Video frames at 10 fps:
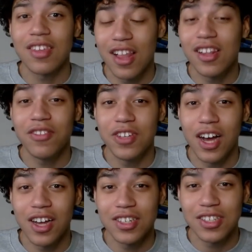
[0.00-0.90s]
I love you
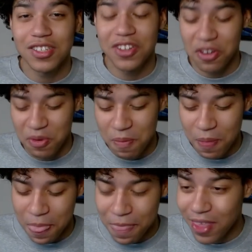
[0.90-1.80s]
guys. So
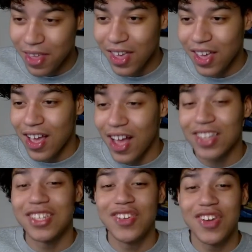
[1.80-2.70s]
I'll
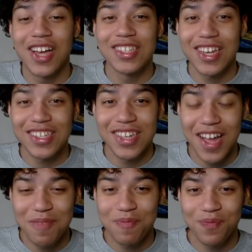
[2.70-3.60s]
see you guys next
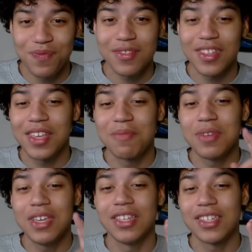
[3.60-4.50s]
time.
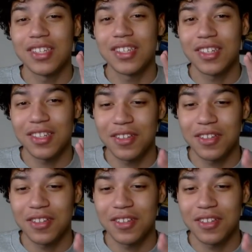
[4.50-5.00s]
Peace.